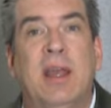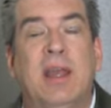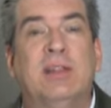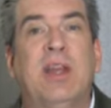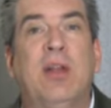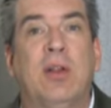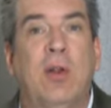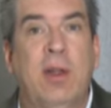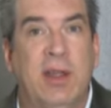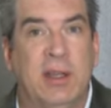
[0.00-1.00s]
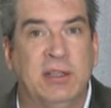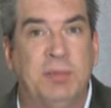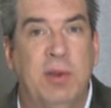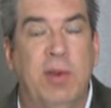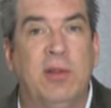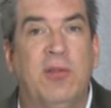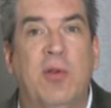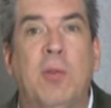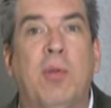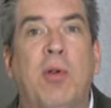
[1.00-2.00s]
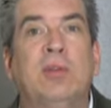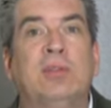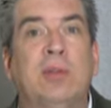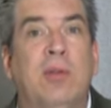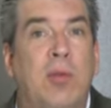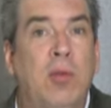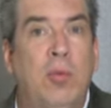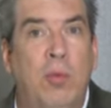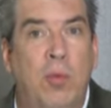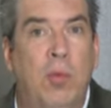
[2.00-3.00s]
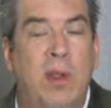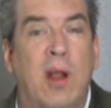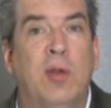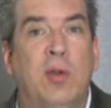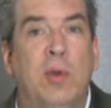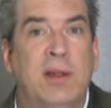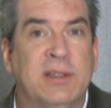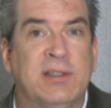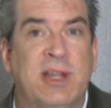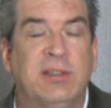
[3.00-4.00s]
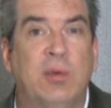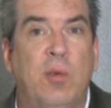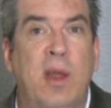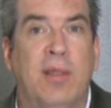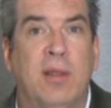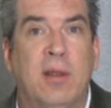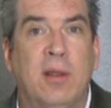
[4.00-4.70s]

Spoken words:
is a learning experience for the person to whom we are doing the session with.